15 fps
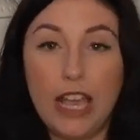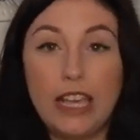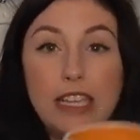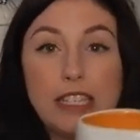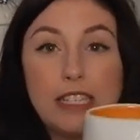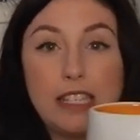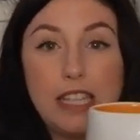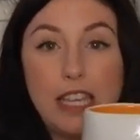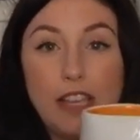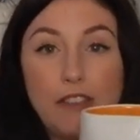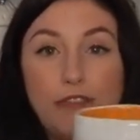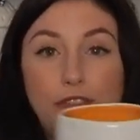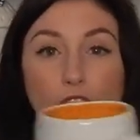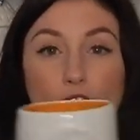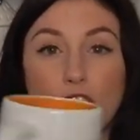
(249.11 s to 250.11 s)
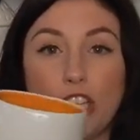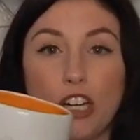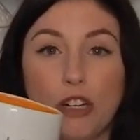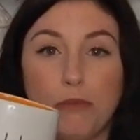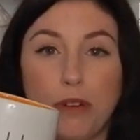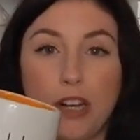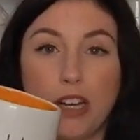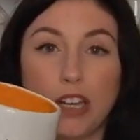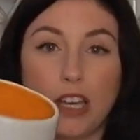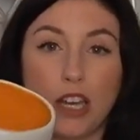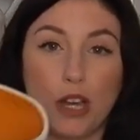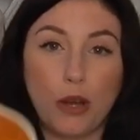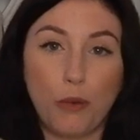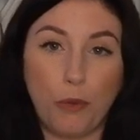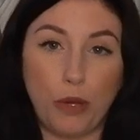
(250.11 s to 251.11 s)
is the Fall Y'all mug
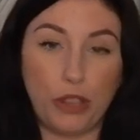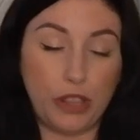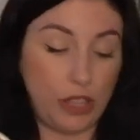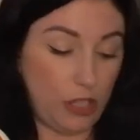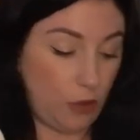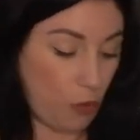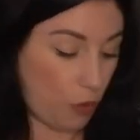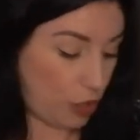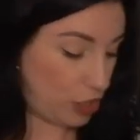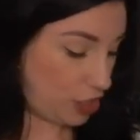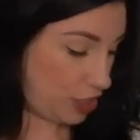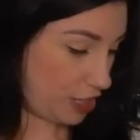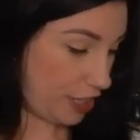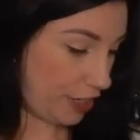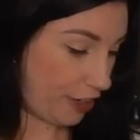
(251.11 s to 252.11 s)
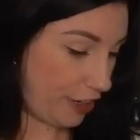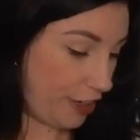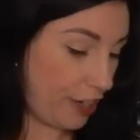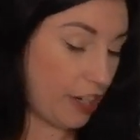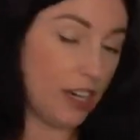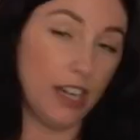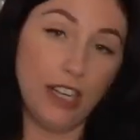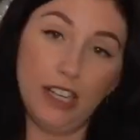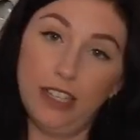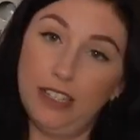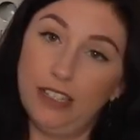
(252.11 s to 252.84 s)
with the orange interior.